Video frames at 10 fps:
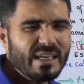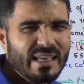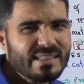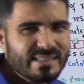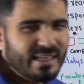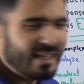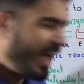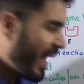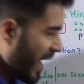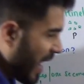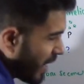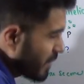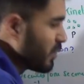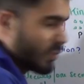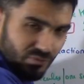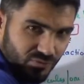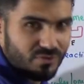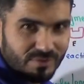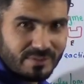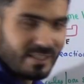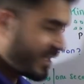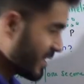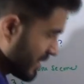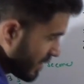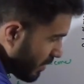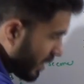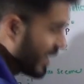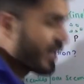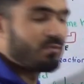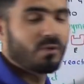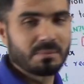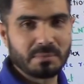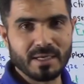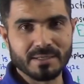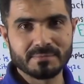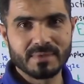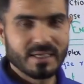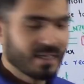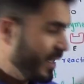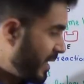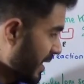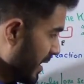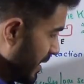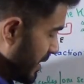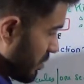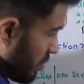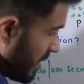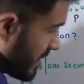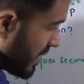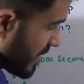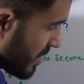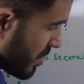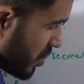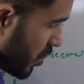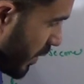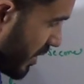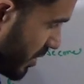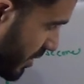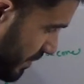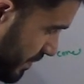can say almost, it is now again 1 million. So this is a situation.